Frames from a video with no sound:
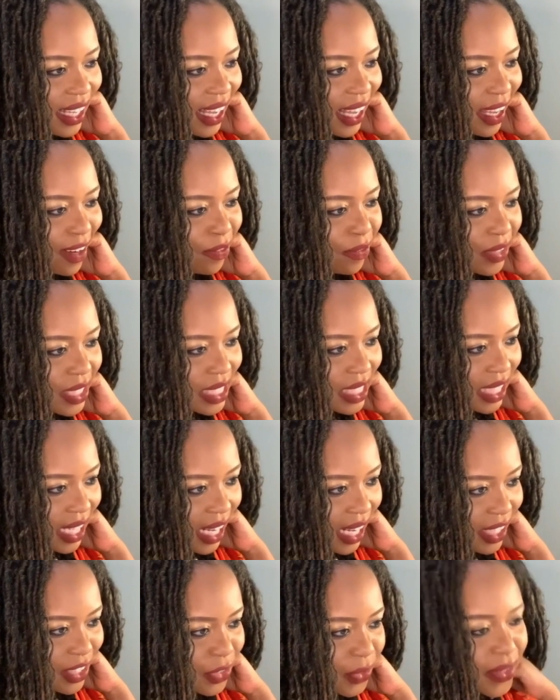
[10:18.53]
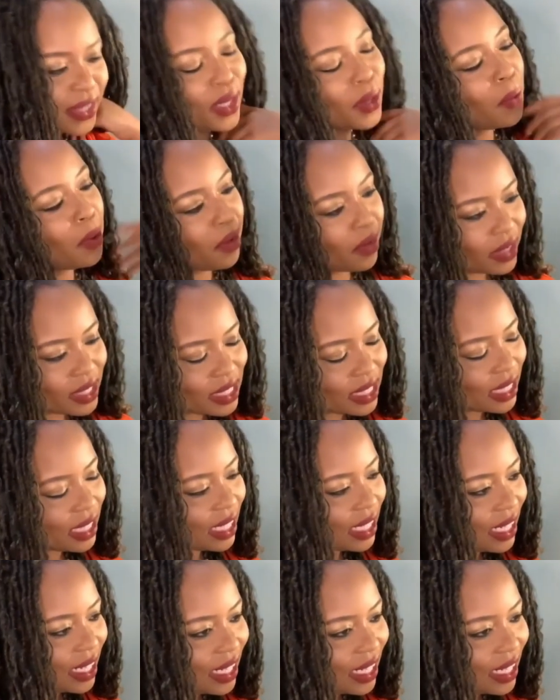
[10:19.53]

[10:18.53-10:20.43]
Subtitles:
and visiting during the quarantine.